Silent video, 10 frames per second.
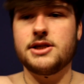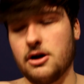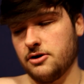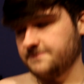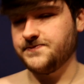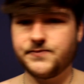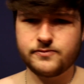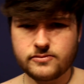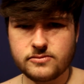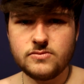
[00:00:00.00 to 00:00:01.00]
So
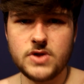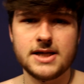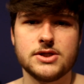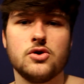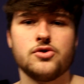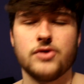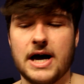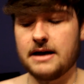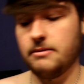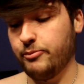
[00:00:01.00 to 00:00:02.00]
Let's not do
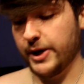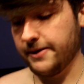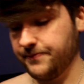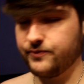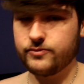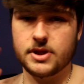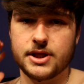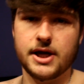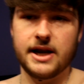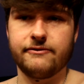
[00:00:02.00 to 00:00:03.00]
that, but
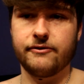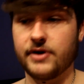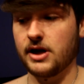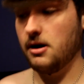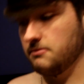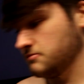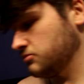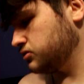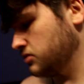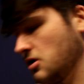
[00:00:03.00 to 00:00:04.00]
done everything. I'm.
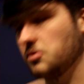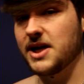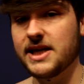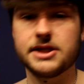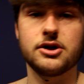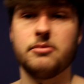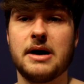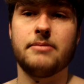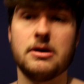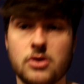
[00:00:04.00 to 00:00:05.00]
I want to eat so
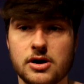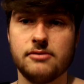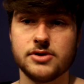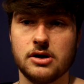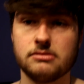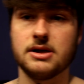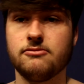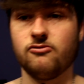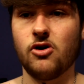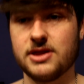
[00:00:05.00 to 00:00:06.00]
bad, but I'm not going to. I'm going
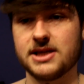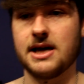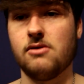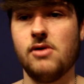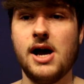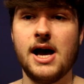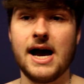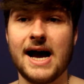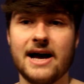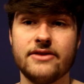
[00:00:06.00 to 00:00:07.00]
to ride this out,
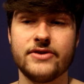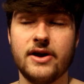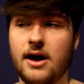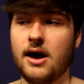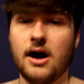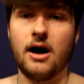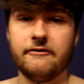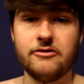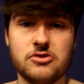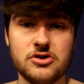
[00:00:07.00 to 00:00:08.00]
and I
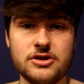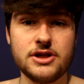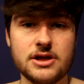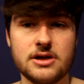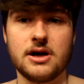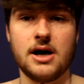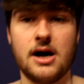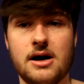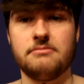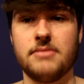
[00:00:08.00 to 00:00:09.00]
feel good.
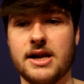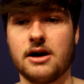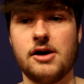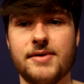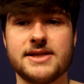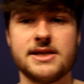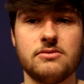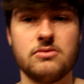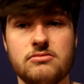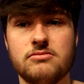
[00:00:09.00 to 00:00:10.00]
Um, and I can't wait to
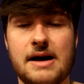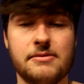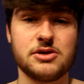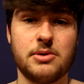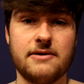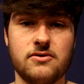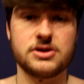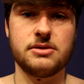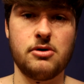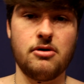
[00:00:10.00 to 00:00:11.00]
see how much weight I've
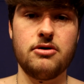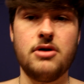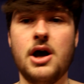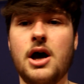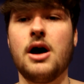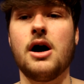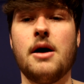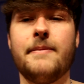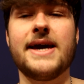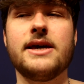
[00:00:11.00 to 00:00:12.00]
lost tomorrow. Uh,
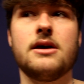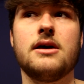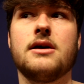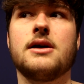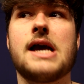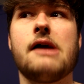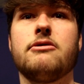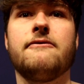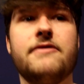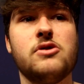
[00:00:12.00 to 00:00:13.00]
I may
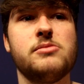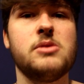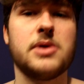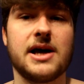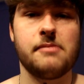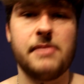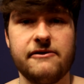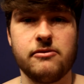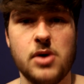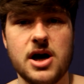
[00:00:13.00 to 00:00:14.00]
carry on filming when I get back
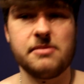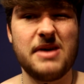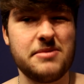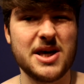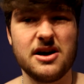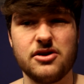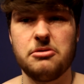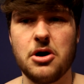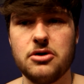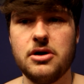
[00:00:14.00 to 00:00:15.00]
from work. Maybe I
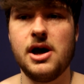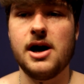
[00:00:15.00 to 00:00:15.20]
don't know.